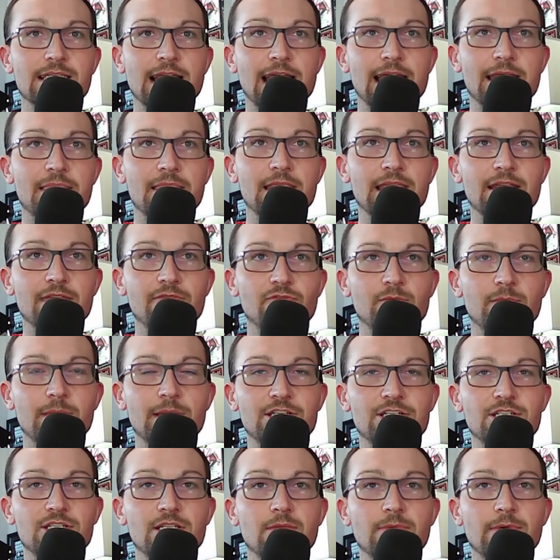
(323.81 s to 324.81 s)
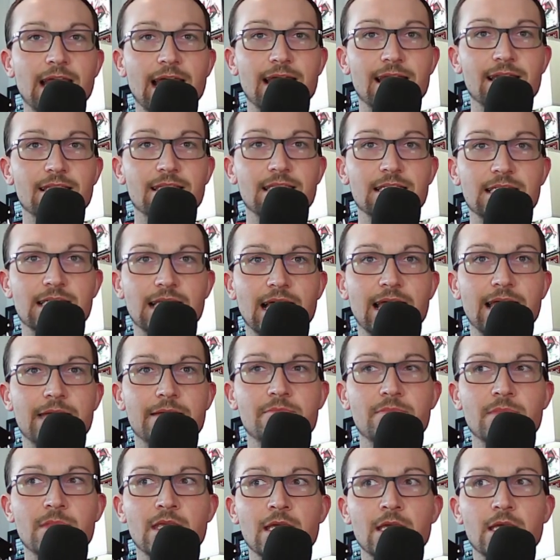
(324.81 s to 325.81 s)
and the information that we had at the
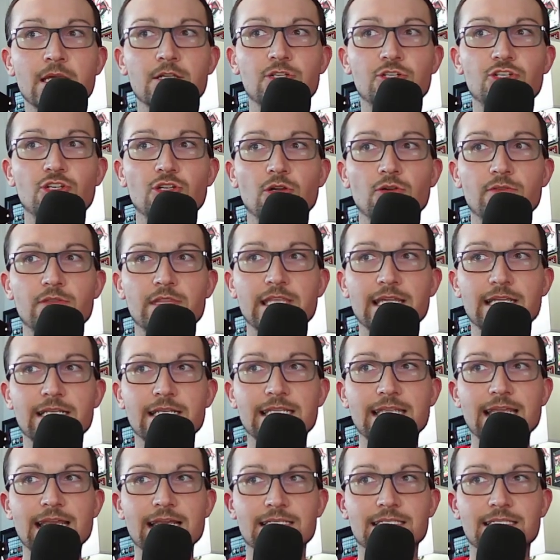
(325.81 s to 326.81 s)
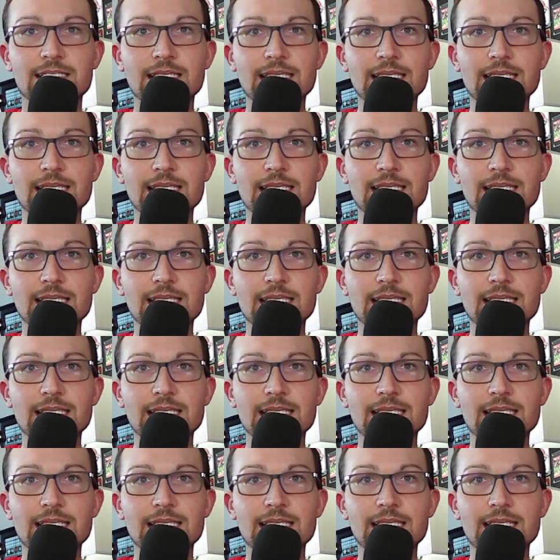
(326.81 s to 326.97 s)
time showed that, yes,